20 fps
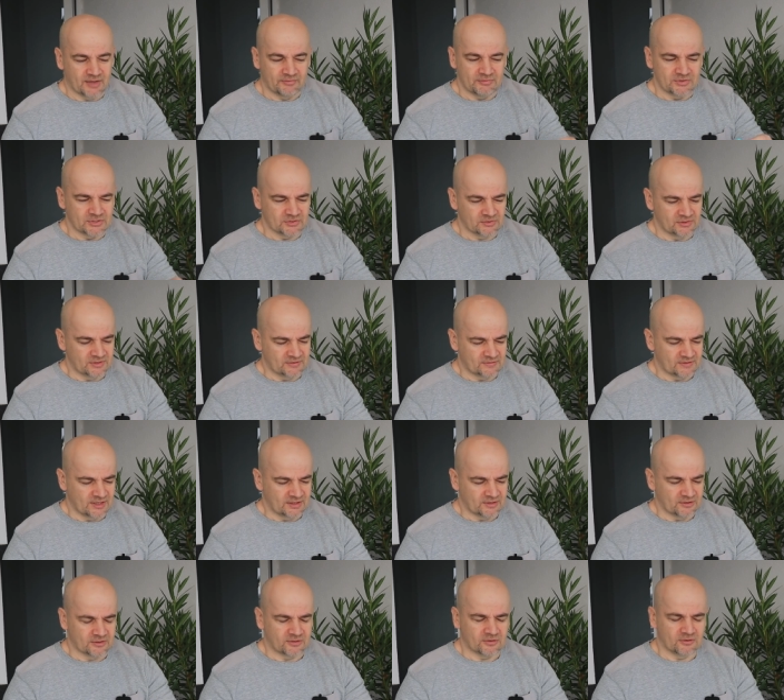I will show this
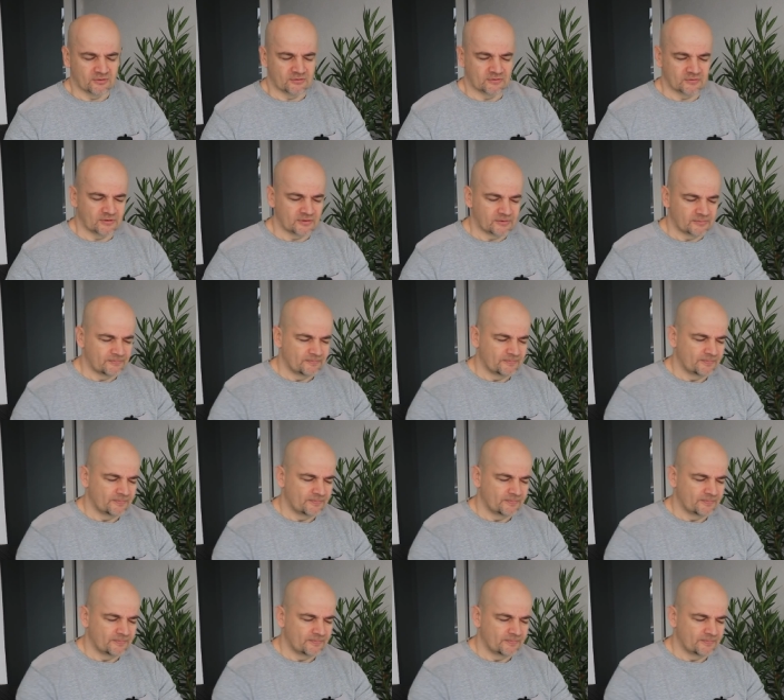later closer.